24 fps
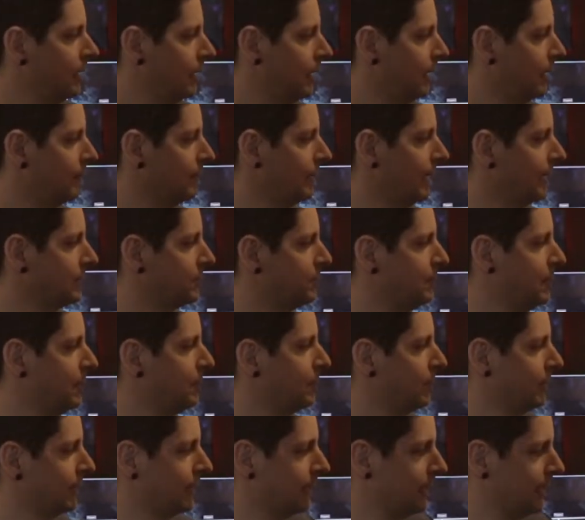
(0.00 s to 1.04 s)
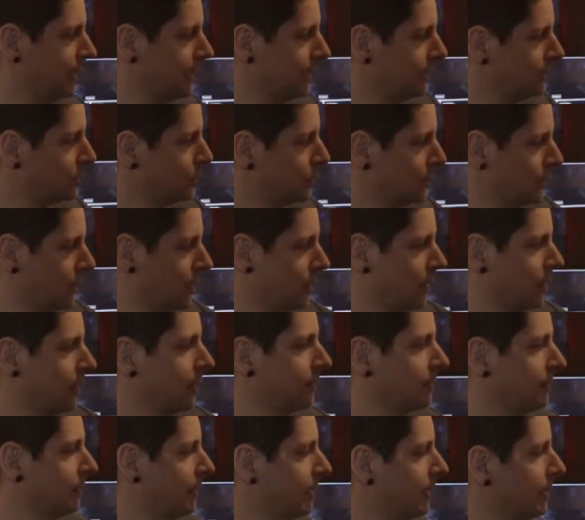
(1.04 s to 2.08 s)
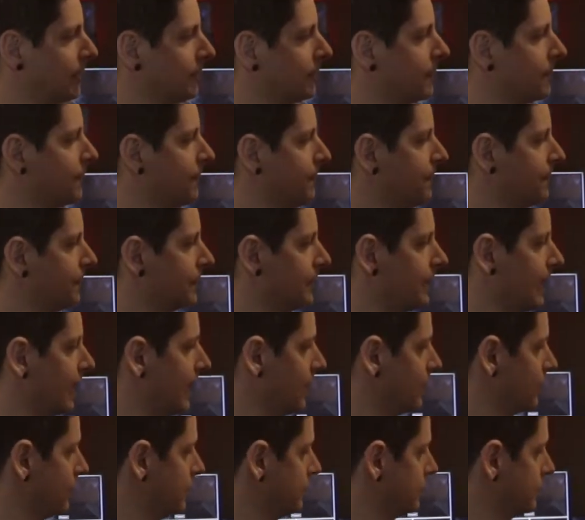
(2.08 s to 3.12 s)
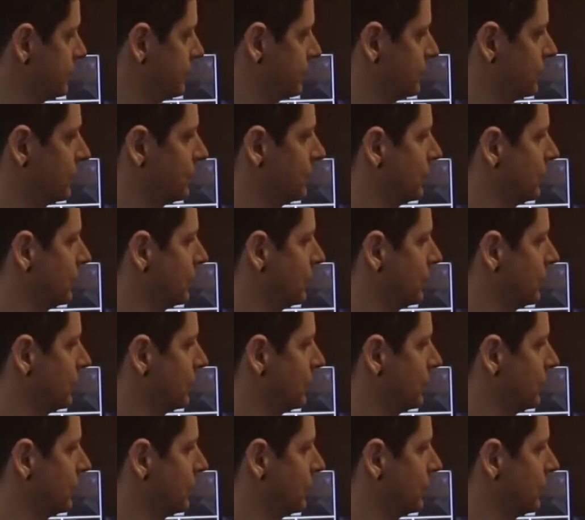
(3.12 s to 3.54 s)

as people engage with our online gatherings. So